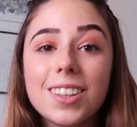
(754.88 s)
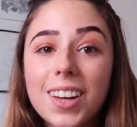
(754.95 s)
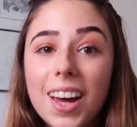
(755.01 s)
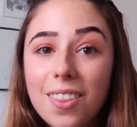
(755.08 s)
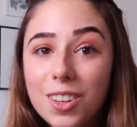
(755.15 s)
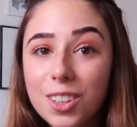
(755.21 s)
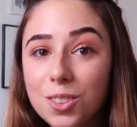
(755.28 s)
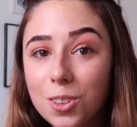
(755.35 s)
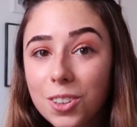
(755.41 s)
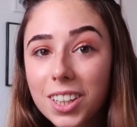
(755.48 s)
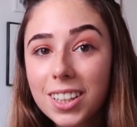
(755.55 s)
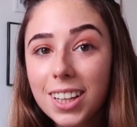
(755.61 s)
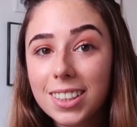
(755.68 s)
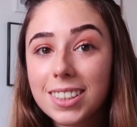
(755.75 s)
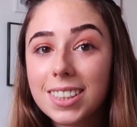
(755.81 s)
So yeah, those were
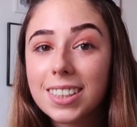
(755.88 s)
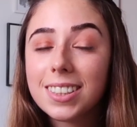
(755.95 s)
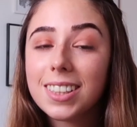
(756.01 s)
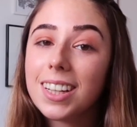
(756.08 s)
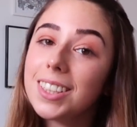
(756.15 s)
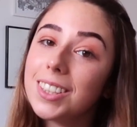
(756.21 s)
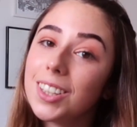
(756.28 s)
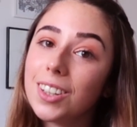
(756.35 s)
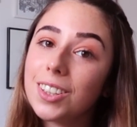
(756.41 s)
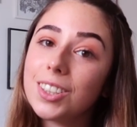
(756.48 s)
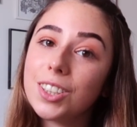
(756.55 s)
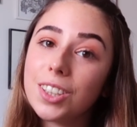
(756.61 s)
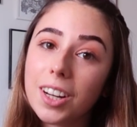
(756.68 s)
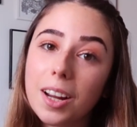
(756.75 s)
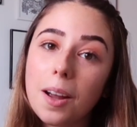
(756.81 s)
the classes that I
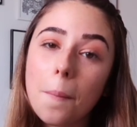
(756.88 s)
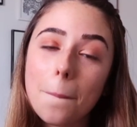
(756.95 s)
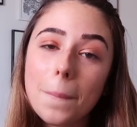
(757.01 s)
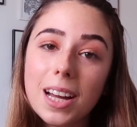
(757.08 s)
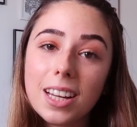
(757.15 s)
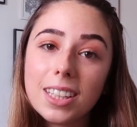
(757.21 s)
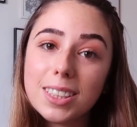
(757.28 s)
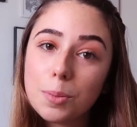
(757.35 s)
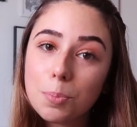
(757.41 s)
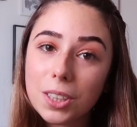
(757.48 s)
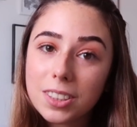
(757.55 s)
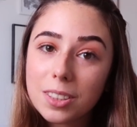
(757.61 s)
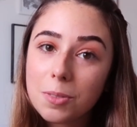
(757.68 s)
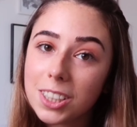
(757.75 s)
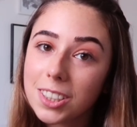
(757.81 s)
took during my
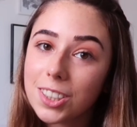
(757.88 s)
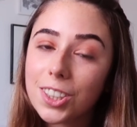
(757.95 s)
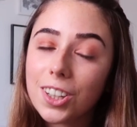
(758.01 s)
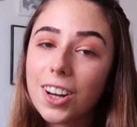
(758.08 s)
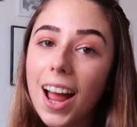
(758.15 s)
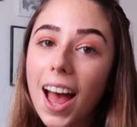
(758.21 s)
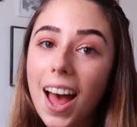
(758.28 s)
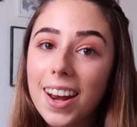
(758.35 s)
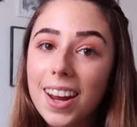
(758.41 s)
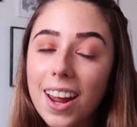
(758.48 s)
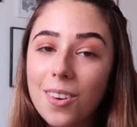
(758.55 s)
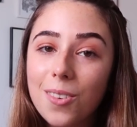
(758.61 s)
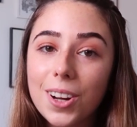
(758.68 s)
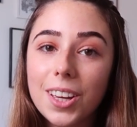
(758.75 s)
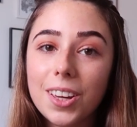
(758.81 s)
spring semester at
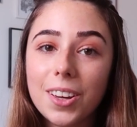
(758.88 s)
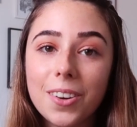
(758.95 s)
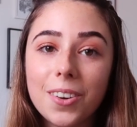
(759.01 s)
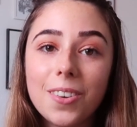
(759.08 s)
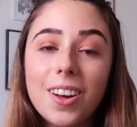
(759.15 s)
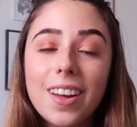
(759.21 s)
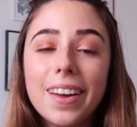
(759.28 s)
NYU.